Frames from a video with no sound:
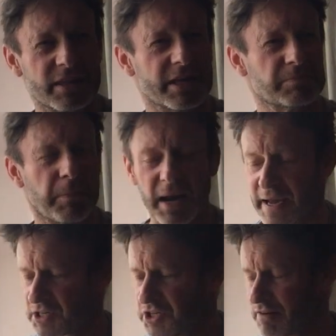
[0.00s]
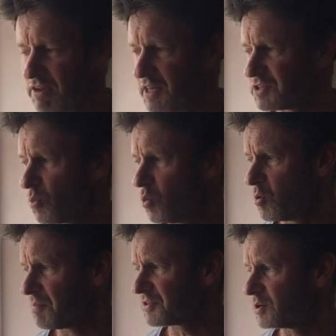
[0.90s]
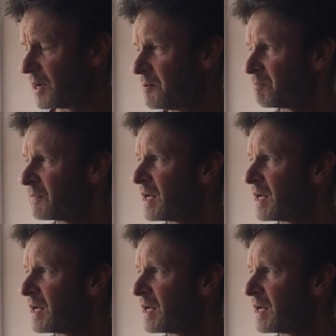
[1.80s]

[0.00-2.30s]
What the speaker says: there's black cherry, there's a warmth to it.